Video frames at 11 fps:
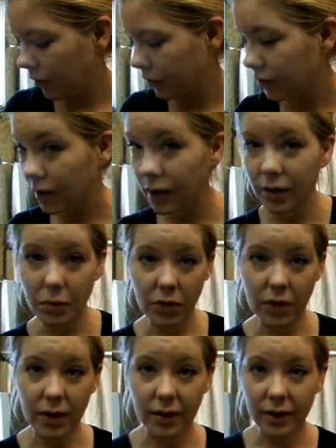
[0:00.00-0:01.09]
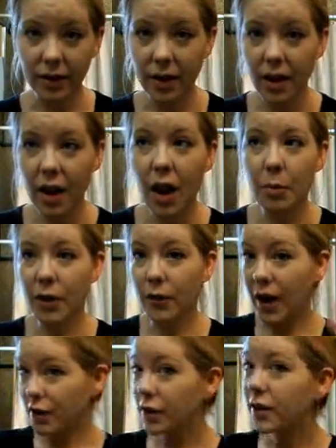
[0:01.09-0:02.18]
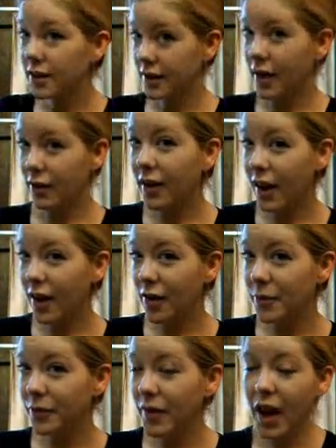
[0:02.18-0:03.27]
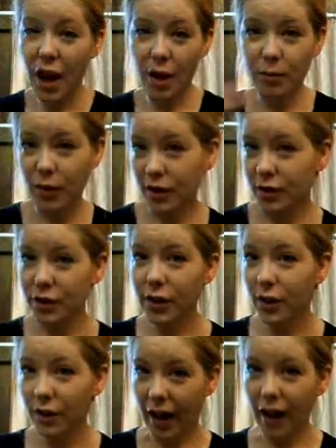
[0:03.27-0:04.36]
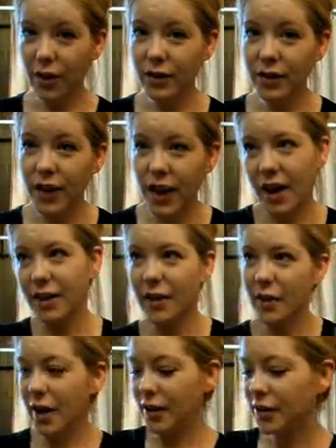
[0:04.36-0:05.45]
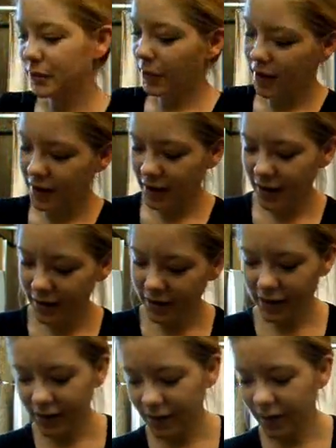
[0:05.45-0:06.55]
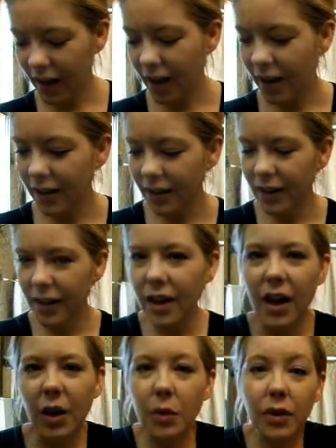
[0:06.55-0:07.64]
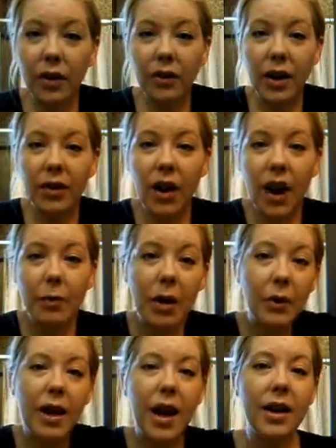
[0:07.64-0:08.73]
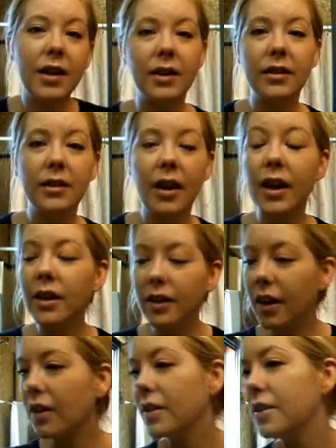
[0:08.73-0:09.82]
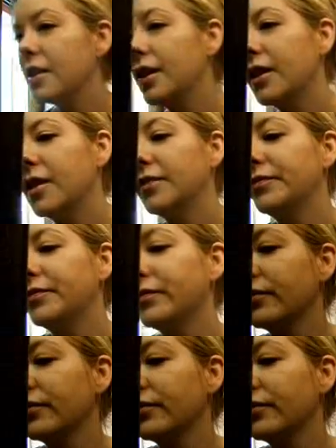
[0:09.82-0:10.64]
first thing in the morning. But if I took it down now and brushed it all out and, you know, hairsprayed it and this and that, it would look like crap. I would hate it. I can guarantee it.